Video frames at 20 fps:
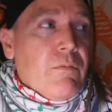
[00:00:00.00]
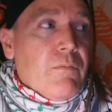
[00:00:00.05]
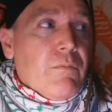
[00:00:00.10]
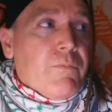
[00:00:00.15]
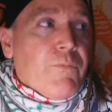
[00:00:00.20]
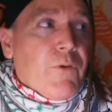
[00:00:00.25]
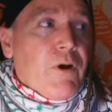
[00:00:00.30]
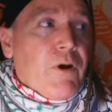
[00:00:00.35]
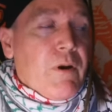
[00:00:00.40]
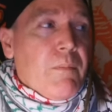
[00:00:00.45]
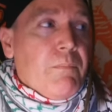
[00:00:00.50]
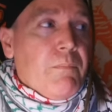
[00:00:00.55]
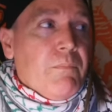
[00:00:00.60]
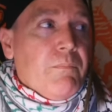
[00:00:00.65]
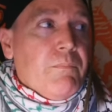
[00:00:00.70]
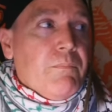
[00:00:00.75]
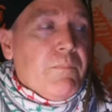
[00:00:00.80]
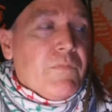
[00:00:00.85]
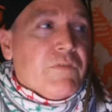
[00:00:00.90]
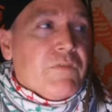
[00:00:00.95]

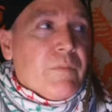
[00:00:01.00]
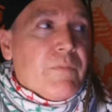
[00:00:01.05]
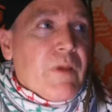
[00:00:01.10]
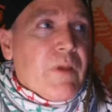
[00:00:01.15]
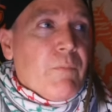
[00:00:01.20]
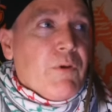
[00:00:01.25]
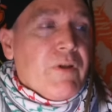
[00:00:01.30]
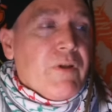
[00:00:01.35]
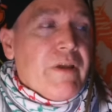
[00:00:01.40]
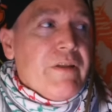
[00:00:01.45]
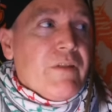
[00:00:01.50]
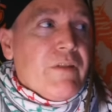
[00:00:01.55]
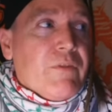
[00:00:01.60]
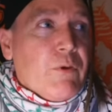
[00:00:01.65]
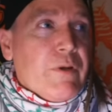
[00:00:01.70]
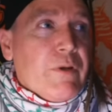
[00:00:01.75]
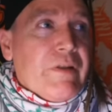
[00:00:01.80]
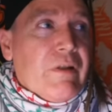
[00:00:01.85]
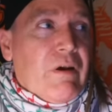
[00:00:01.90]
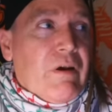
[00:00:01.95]
September
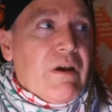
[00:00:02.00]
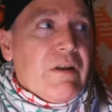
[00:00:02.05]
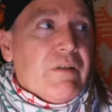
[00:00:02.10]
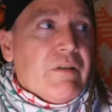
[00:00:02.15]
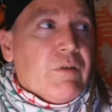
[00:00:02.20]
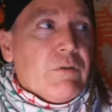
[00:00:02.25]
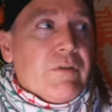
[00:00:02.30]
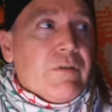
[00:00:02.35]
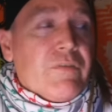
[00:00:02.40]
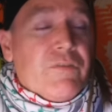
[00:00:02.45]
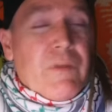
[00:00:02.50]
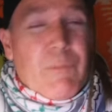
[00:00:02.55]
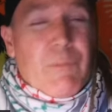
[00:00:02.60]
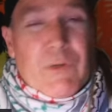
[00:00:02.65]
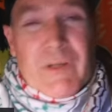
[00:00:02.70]
1939 until December